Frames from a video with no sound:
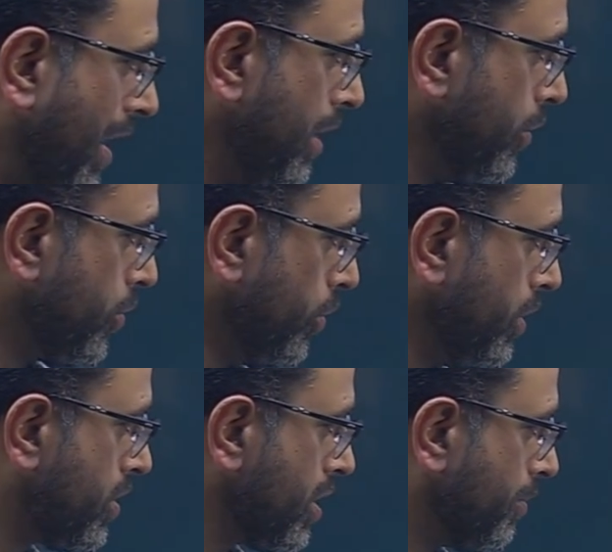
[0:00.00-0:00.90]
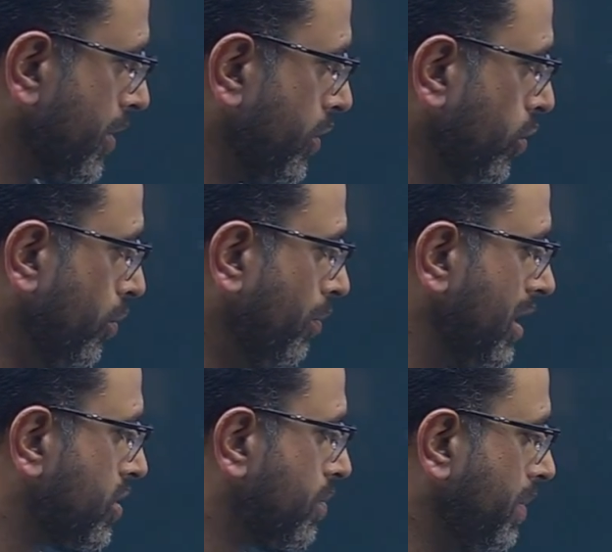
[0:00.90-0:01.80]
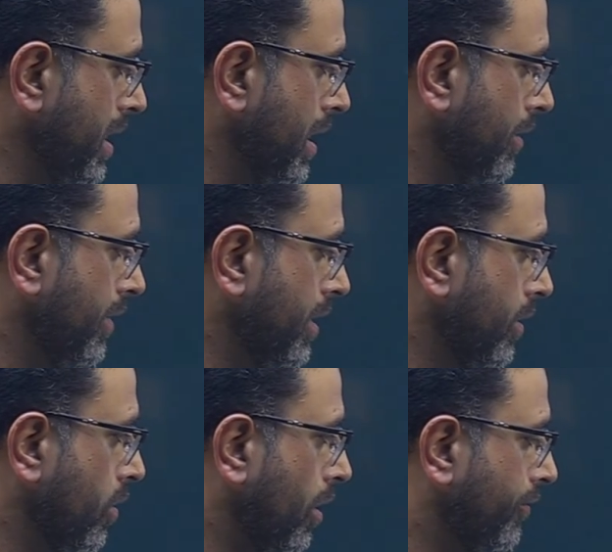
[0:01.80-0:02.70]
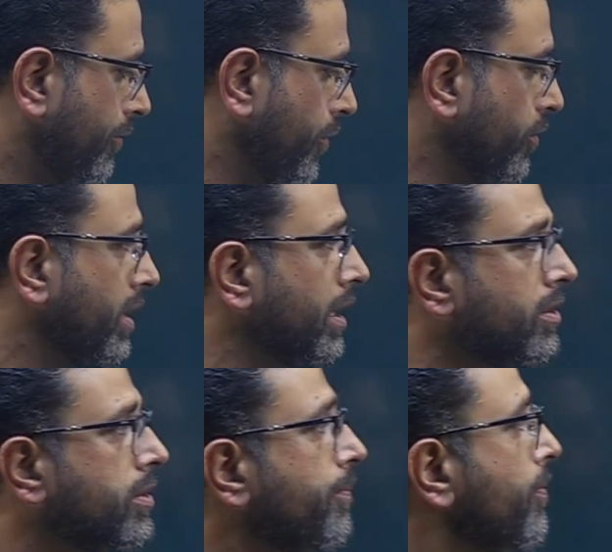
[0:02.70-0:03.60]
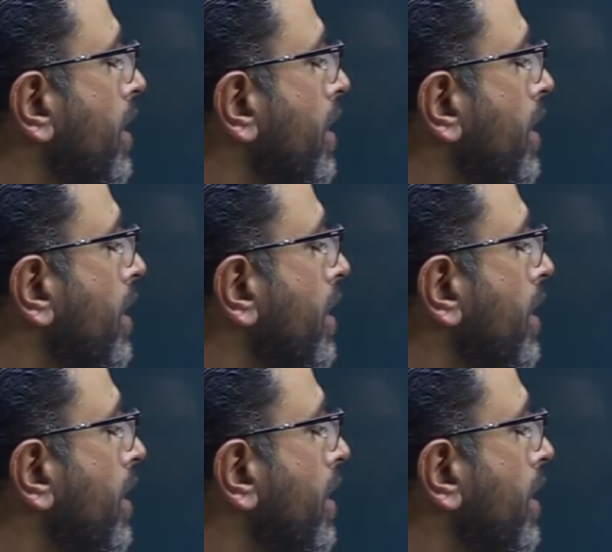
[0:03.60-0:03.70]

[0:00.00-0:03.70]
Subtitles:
while you do this chapter, you must be aware of a few things.